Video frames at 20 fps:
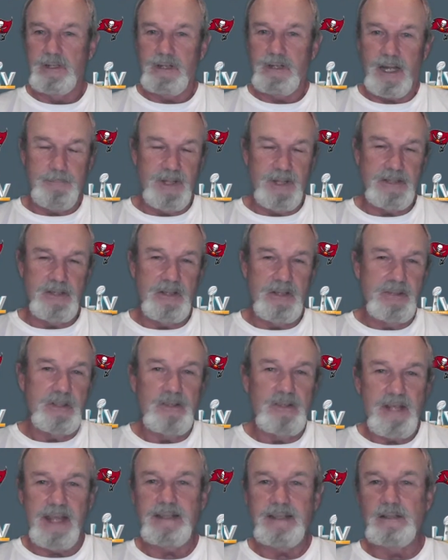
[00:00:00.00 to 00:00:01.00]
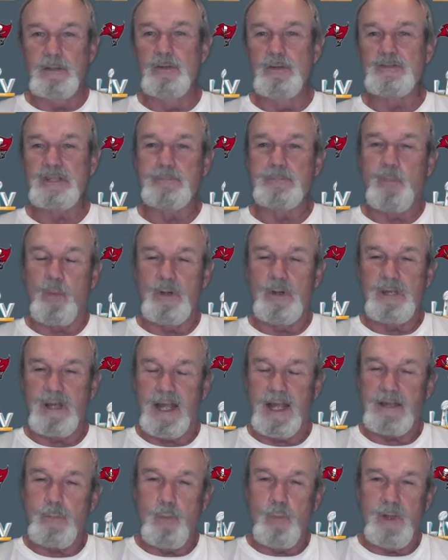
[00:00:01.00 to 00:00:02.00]
I mean, you hate losing more than you
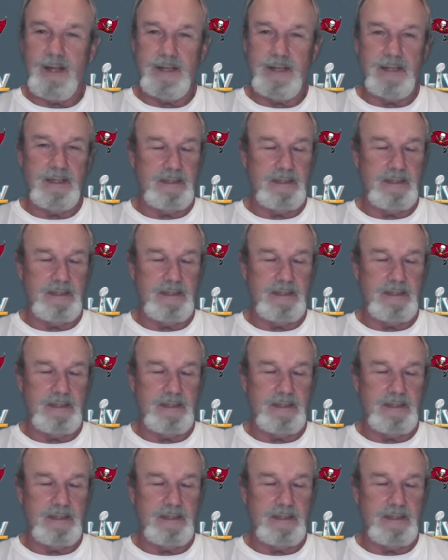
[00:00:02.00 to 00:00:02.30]
like winning,